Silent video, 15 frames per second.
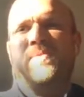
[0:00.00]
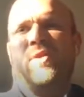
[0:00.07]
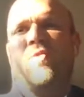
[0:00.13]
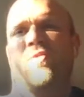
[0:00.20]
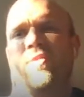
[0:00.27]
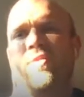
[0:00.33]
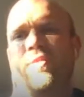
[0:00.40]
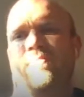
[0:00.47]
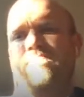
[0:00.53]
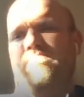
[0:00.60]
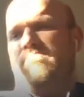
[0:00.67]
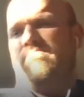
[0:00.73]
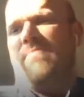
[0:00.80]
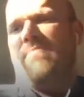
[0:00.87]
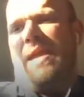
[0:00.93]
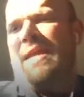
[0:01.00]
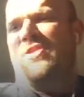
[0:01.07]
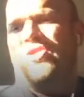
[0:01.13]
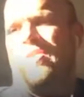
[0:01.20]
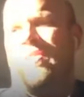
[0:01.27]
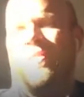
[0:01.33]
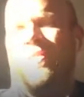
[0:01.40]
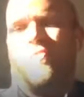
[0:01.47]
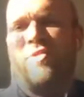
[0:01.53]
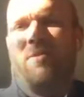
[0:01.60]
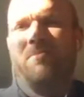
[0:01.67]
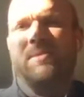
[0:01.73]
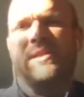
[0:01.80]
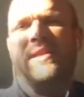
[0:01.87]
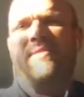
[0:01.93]
or engineering
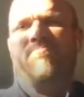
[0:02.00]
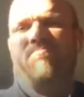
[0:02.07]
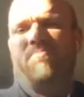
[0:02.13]
firms that,